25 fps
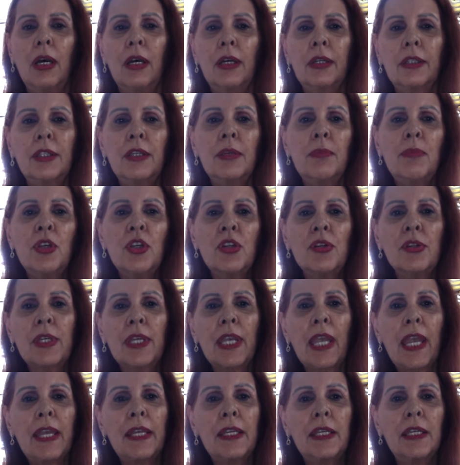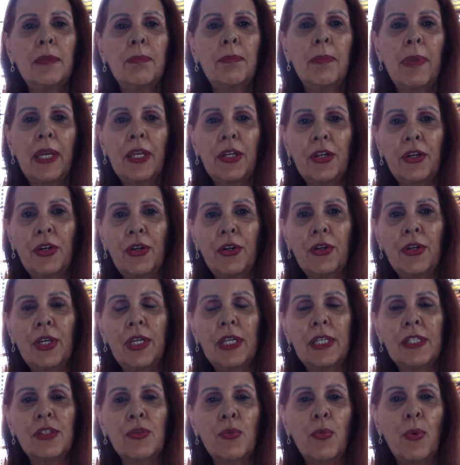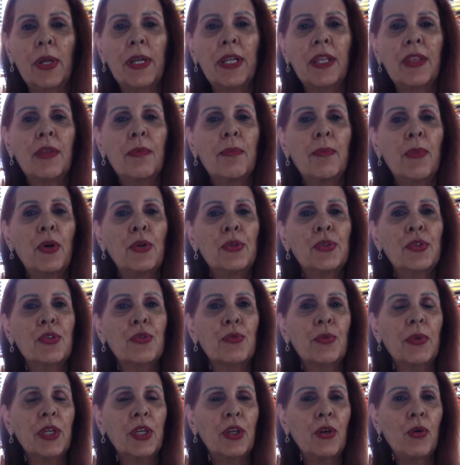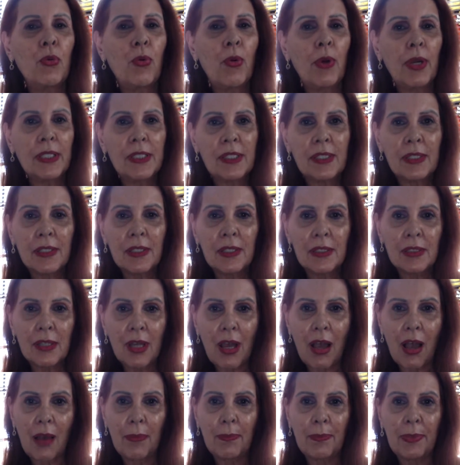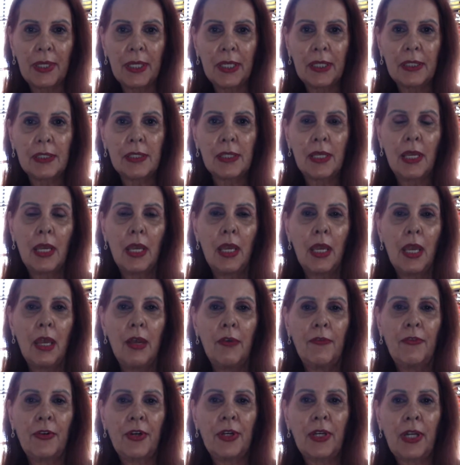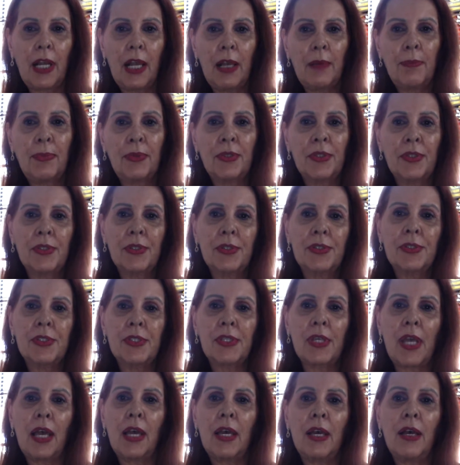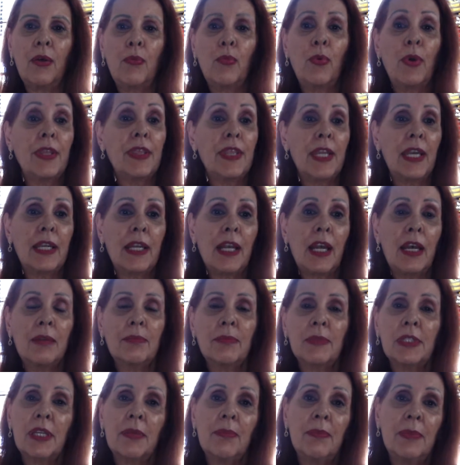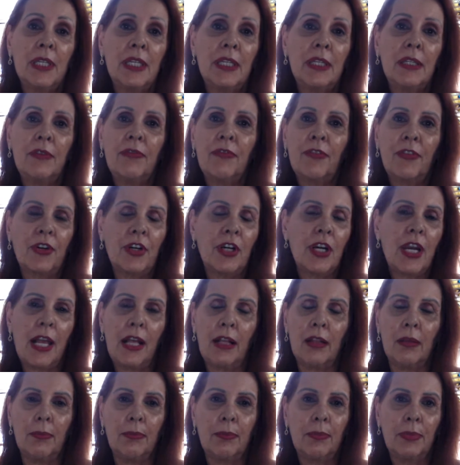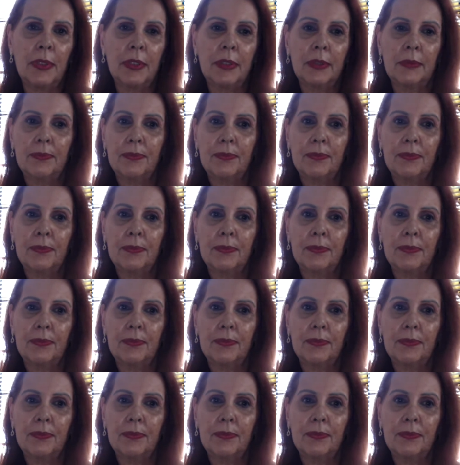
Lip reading: Communicating better is one of the most requested topics for couples when they come to me for help.